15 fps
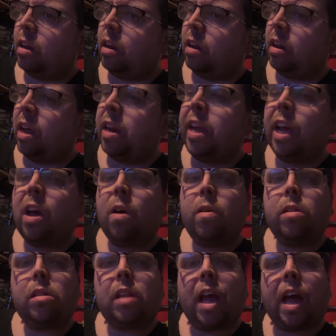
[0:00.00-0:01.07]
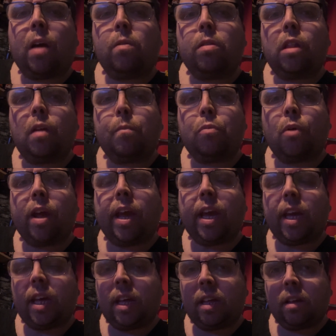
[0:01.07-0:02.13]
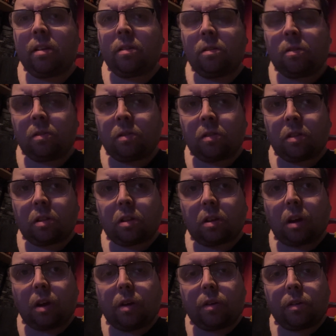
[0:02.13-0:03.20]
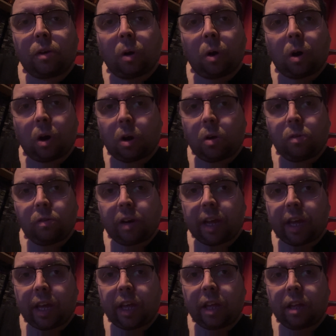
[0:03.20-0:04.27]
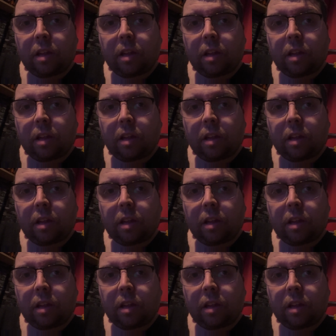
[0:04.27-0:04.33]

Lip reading: Then he goes down to bring not only